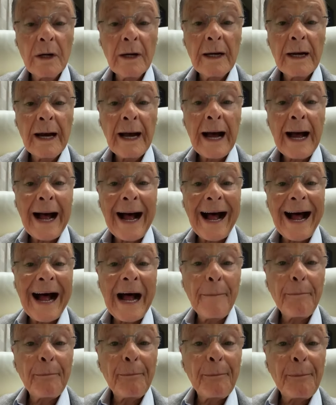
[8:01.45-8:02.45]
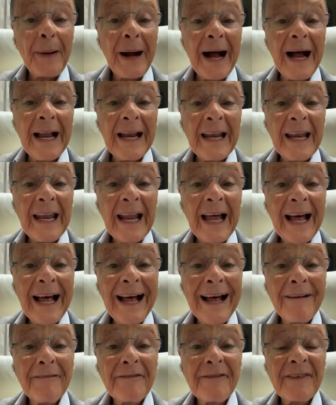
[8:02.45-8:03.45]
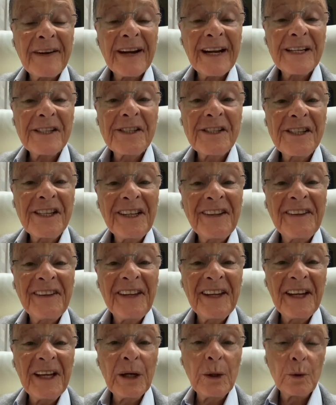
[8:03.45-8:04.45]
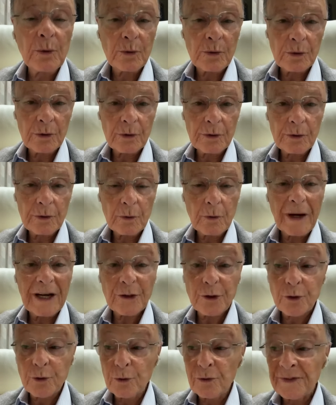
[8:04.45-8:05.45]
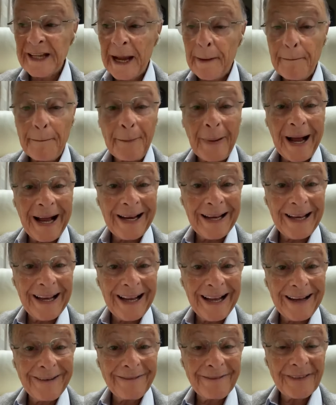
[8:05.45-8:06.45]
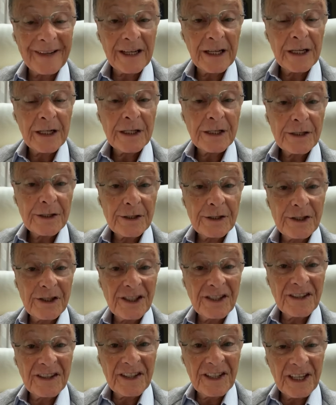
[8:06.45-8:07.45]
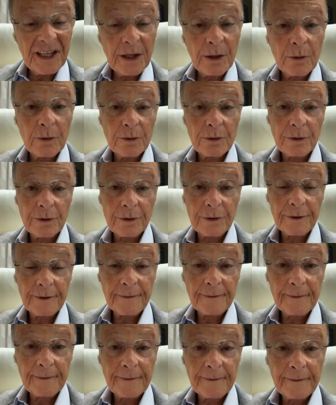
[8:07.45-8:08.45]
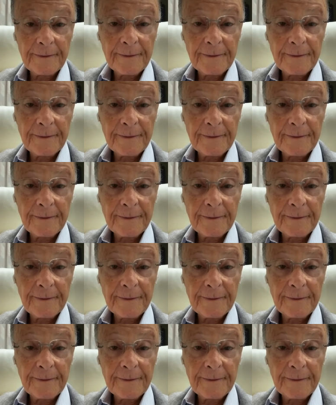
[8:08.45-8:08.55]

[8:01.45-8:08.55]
It has to do with the Word of God. The subject here is the Word of God.